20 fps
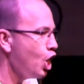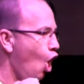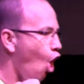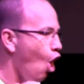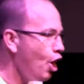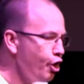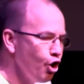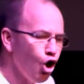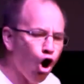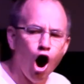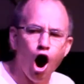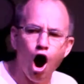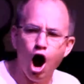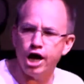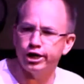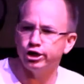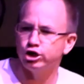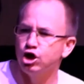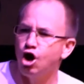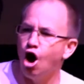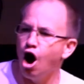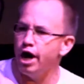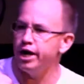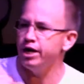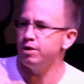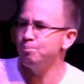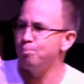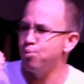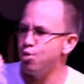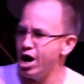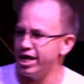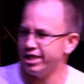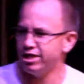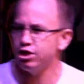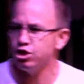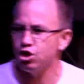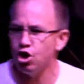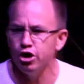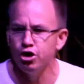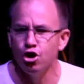on her heart, God
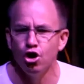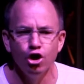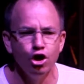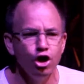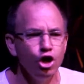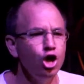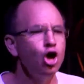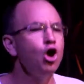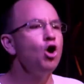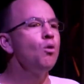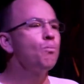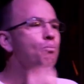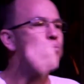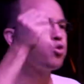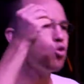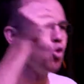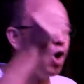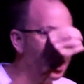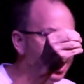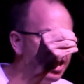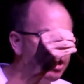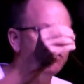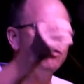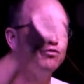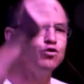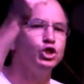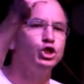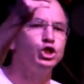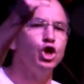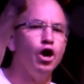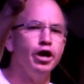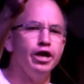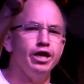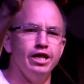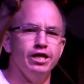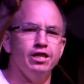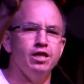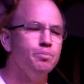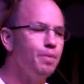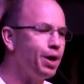impresses on her, pray for John and
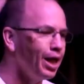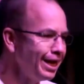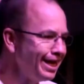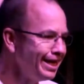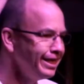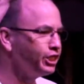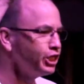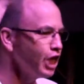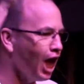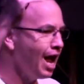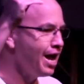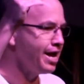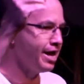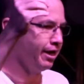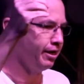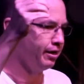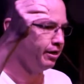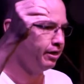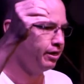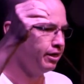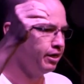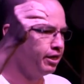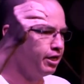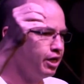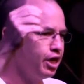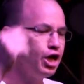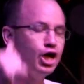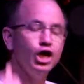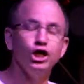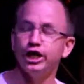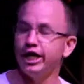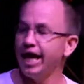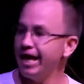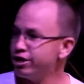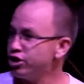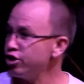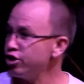Isabel in China. She gets